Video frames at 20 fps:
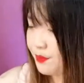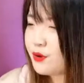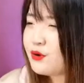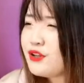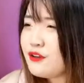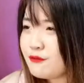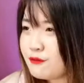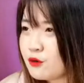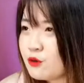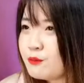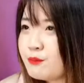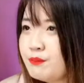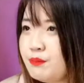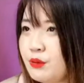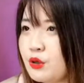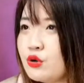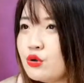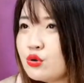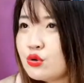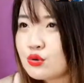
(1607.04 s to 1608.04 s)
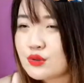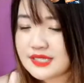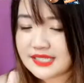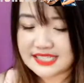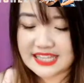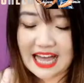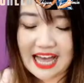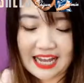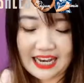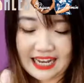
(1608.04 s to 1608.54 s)
beautiful blue
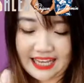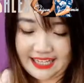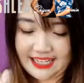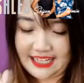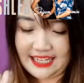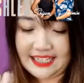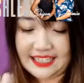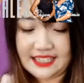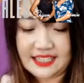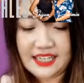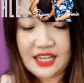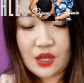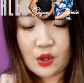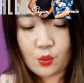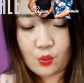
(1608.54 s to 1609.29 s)
starlight color